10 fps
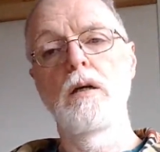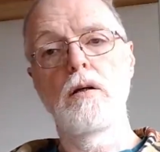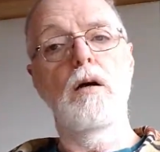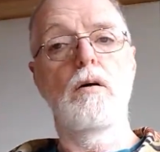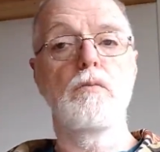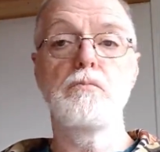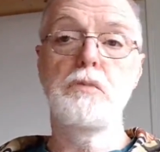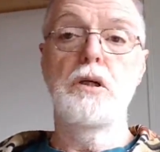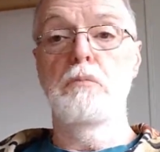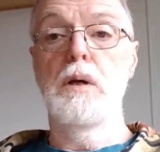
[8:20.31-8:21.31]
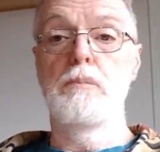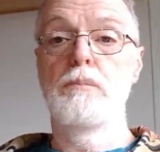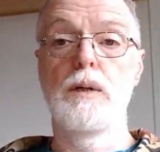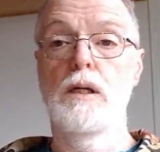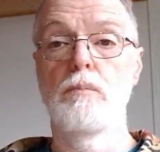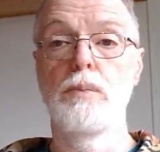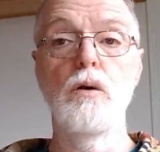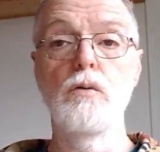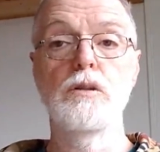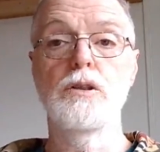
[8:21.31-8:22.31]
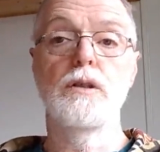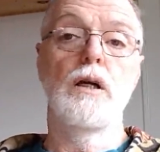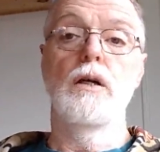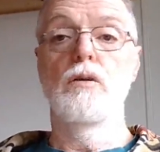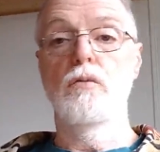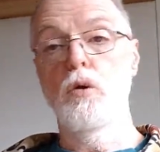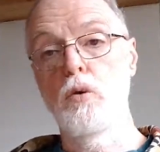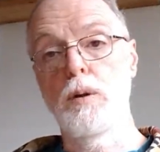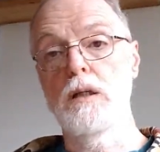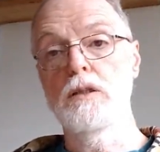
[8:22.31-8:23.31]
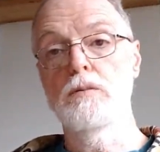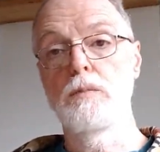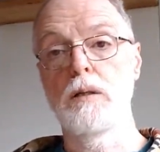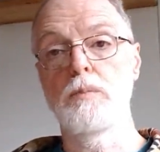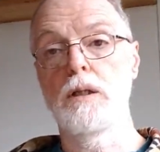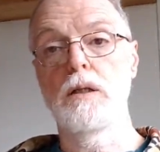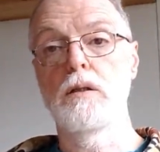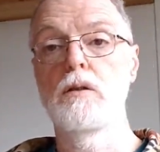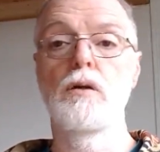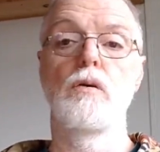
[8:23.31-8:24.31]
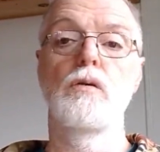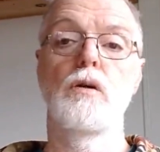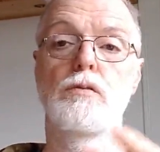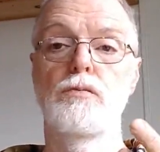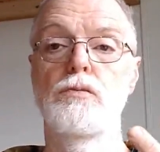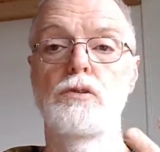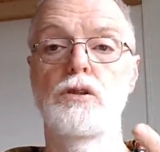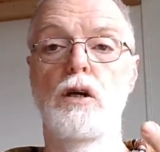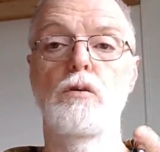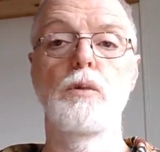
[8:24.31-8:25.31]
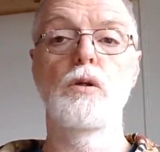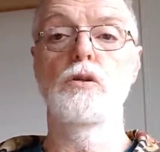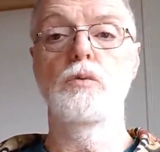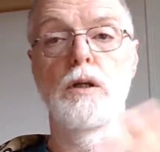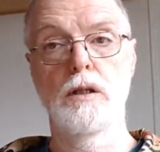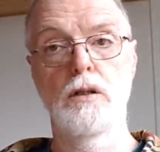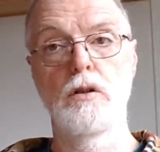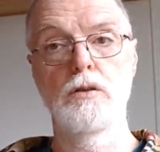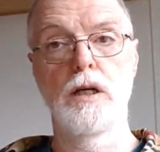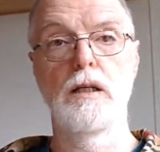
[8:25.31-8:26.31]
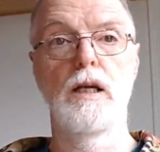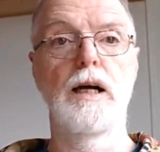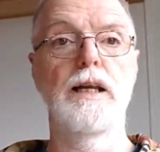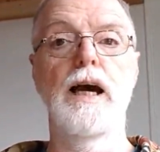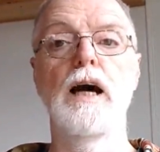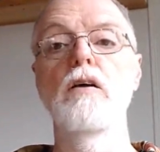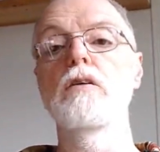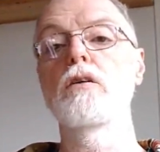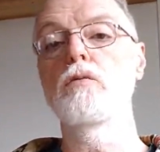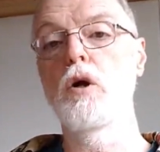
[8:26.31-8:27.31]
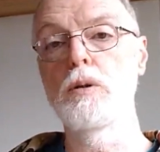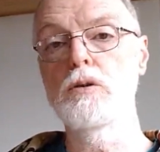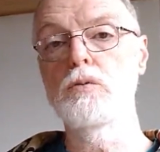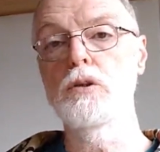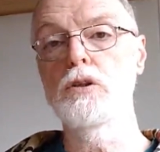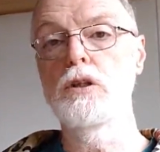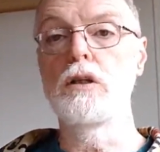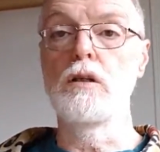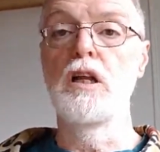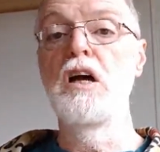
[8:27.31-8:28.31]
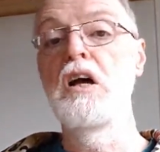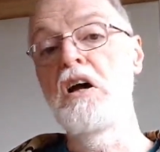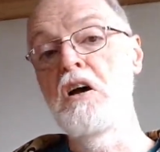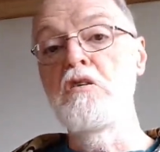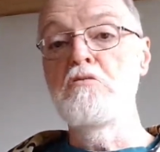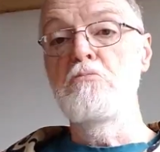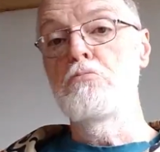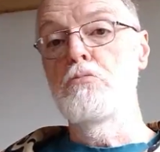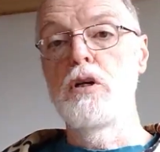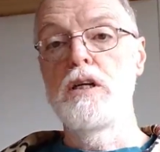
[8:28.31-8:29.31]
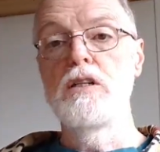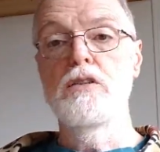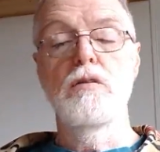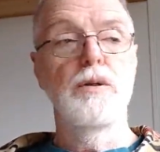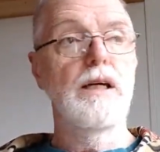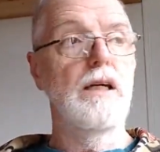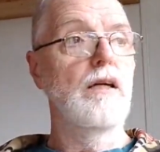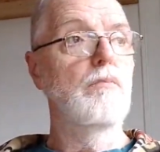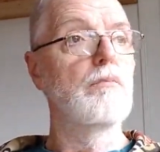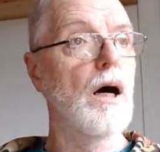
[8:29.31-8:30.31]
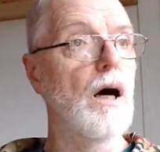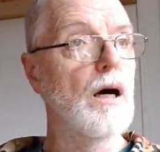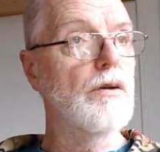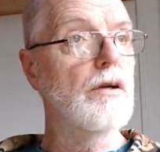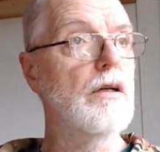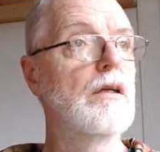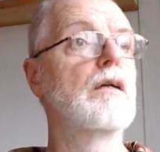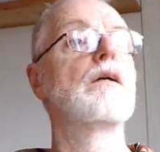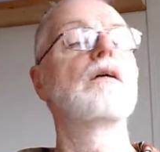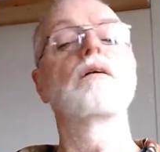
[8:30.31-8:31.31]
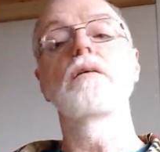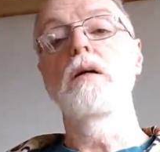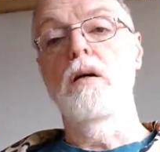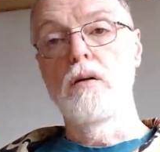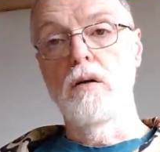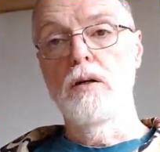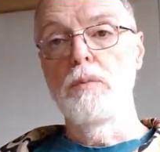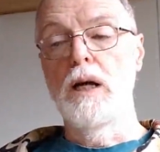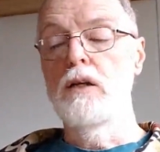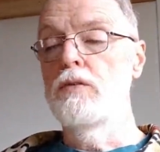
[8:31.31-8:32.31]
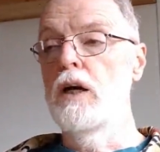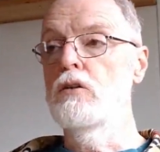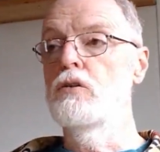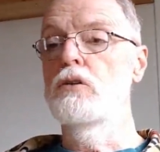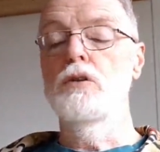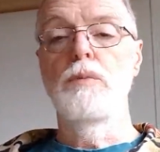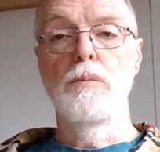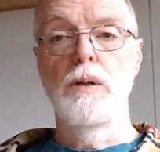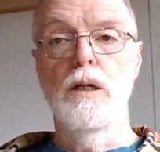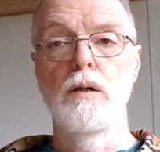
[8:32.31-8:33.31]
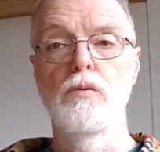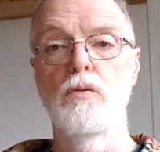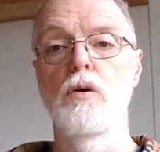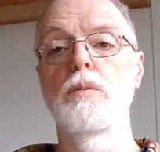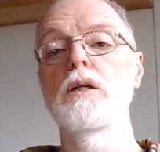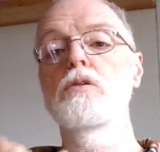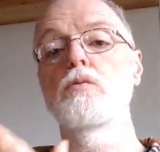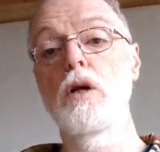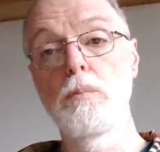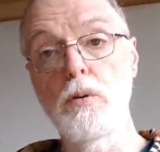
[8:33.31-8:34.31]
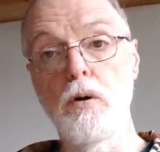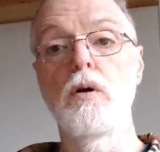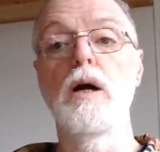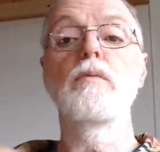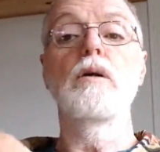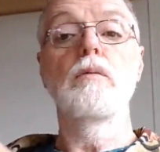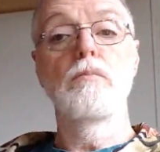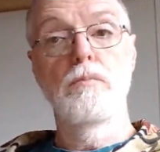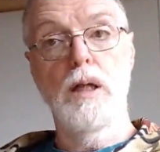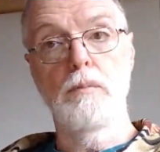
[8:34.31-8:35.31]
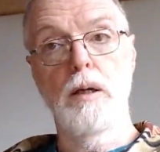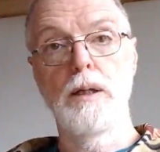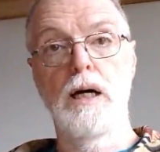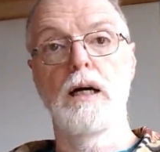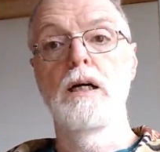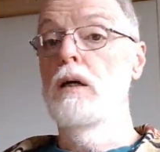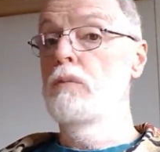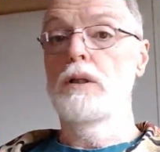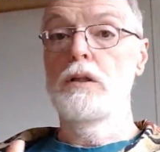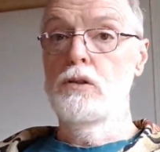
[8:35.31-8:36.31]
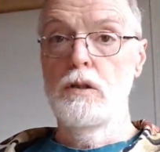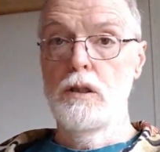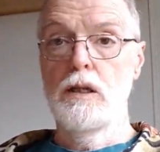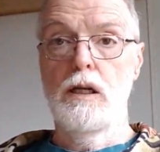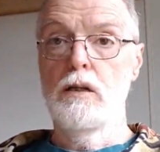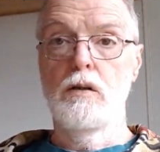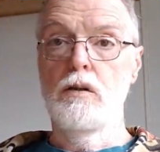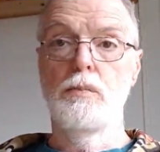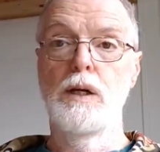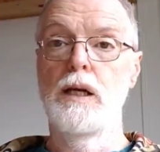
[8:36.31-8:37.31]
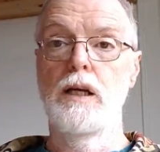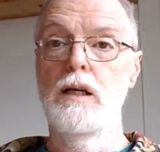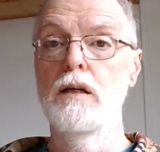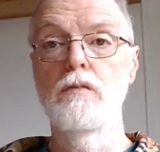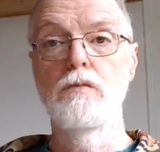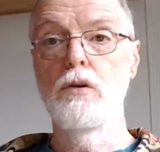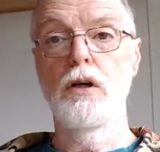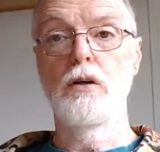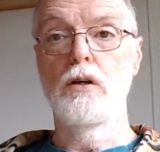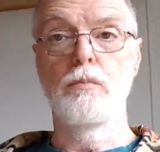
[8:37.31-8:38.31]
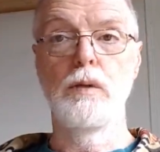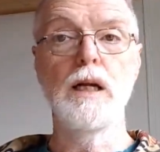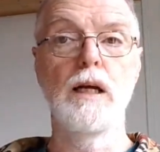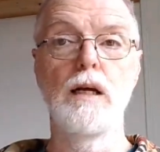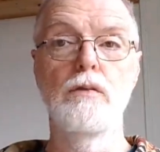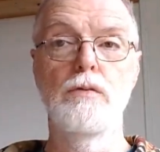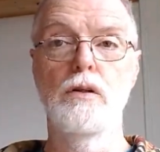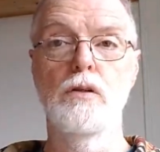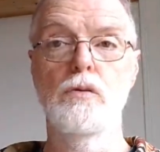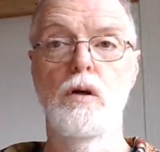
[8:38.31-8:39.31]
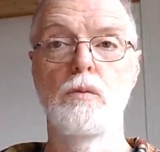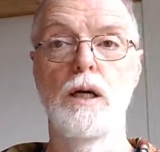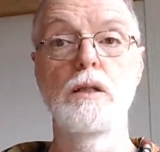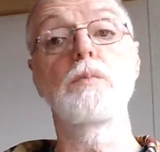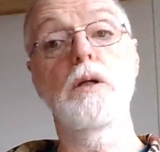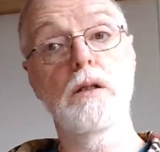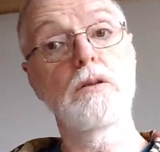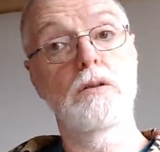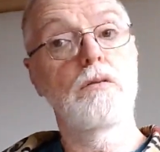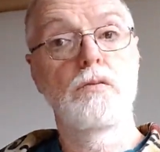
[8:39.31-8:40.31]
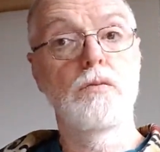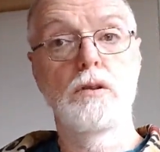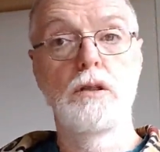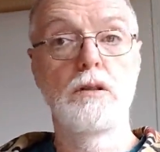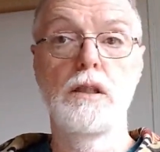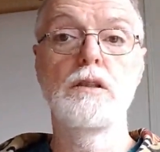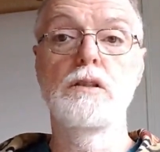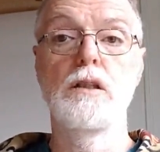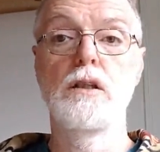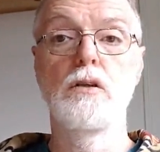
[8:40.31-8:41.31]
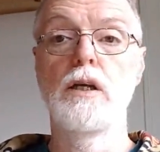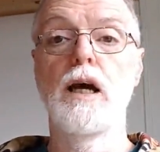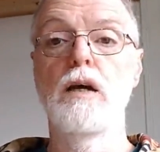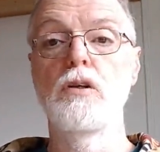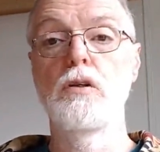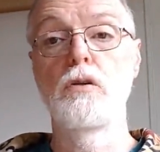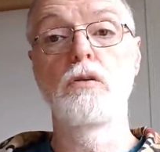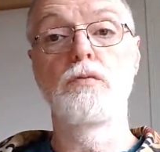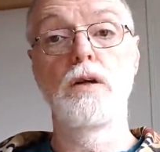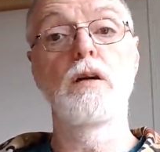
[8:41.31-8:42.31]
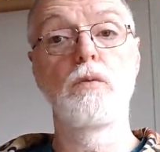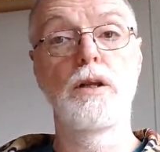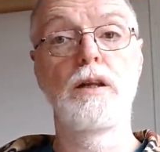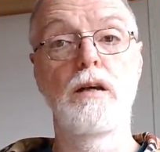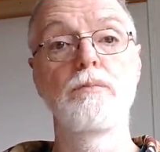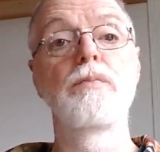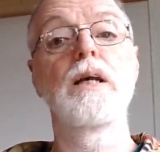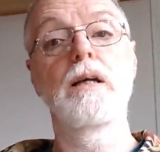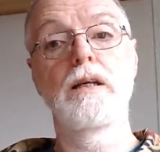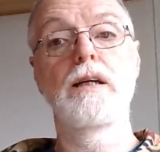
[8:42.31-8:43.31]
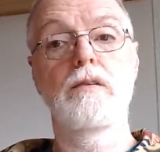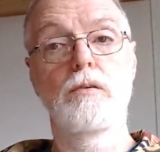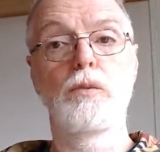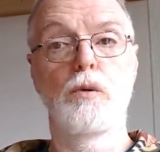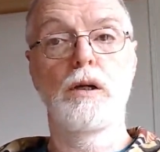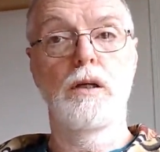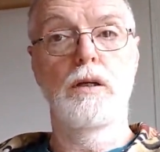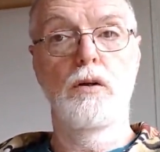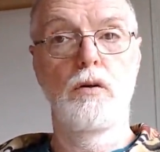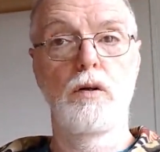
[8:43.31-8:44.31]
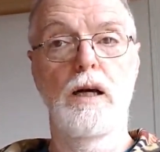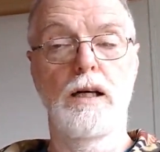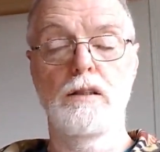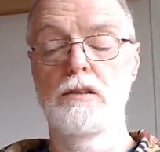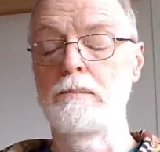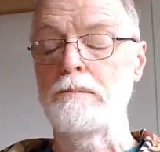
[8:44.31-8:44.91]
Now, there may be components in there. The robots might be, if General Motors wanted to close that line down and the robots were still reasonably modern, other manufacturers might pick up the robots, reprogram them, blah, blah, blah. But they're certainly not going to pay very good money for those robots because of the things that they're going to have to do to fiddle with them to get them to work in their own lines.